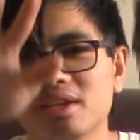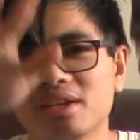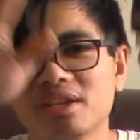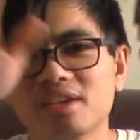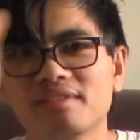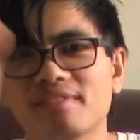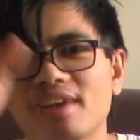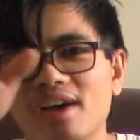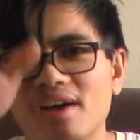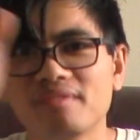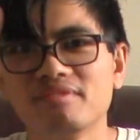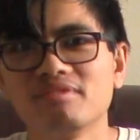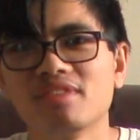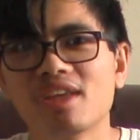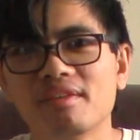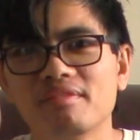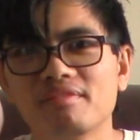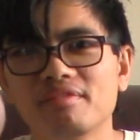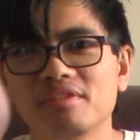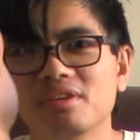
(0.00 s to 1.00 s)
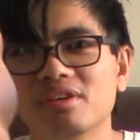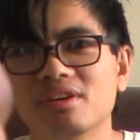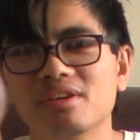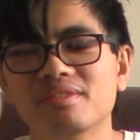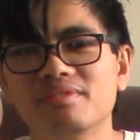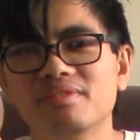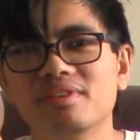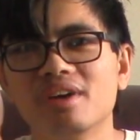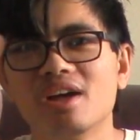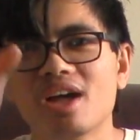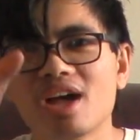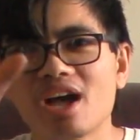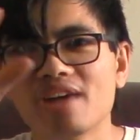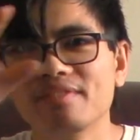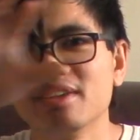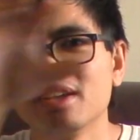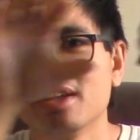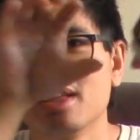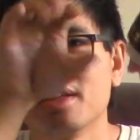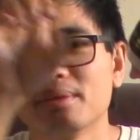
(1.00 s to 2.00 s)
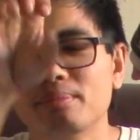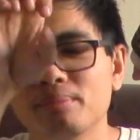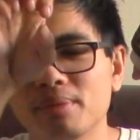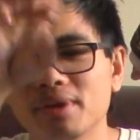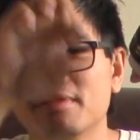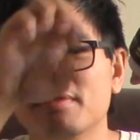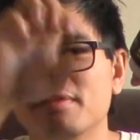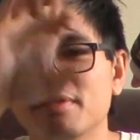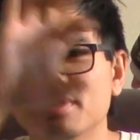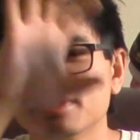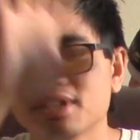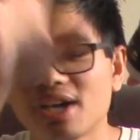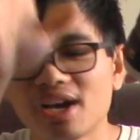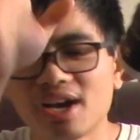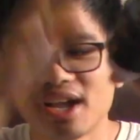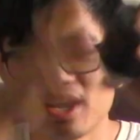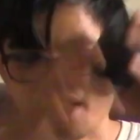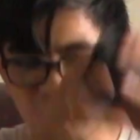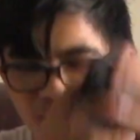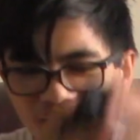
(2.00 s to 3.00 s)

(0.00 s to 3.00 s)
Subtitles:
give out that feel of having like a big fisheye